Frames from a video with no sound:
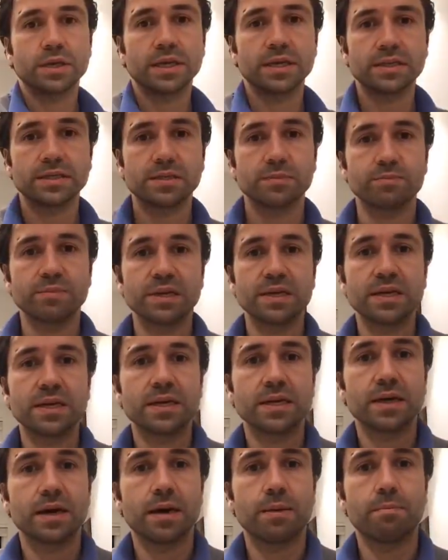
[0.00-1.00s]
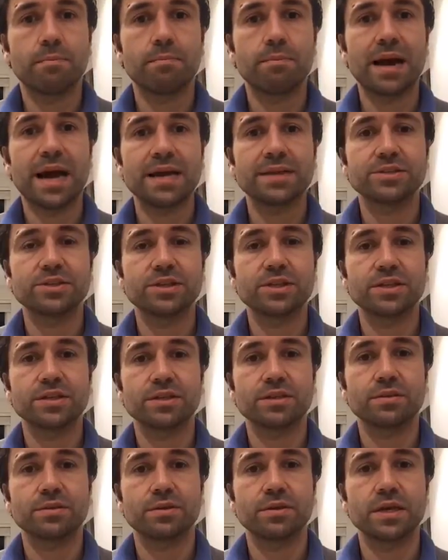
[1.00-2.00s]
it being a
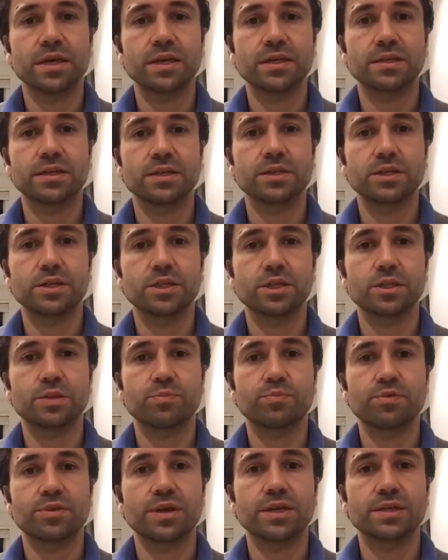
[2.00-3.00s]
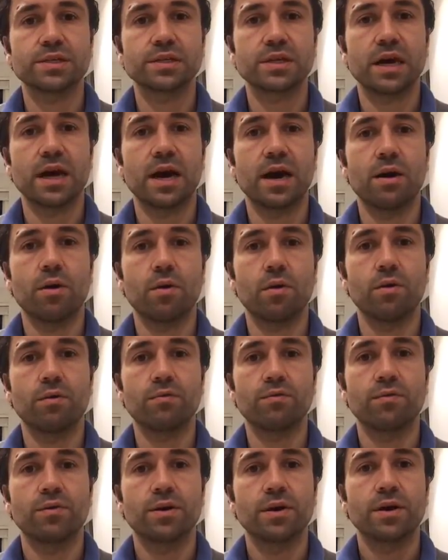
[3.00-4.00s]
magic thing that just springs out
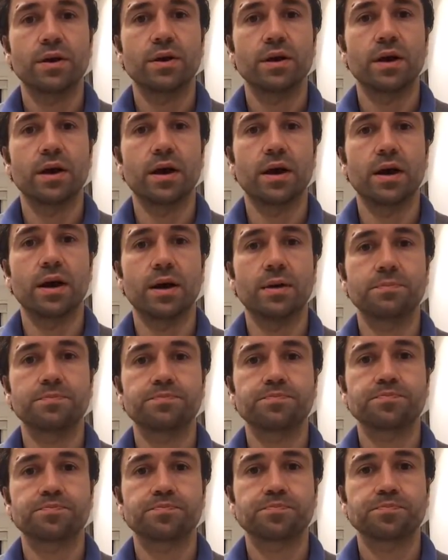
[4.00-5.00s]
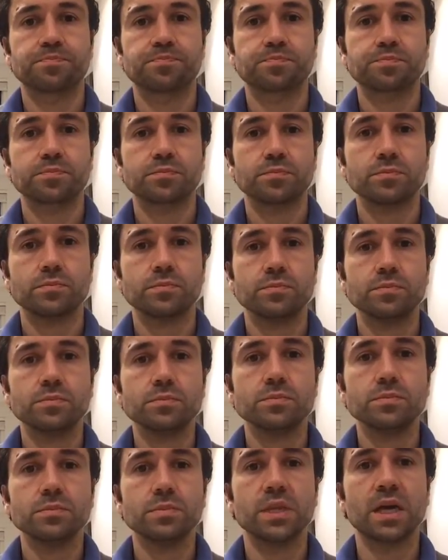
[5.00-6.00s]
of um,
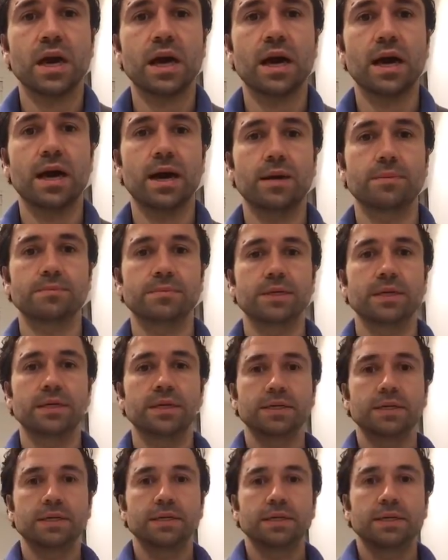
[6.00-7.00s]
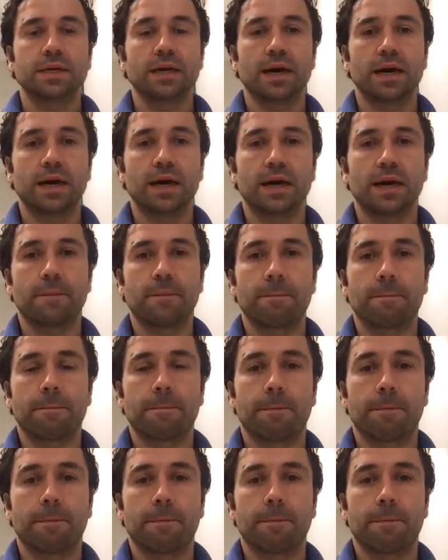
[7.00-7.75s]
um, um,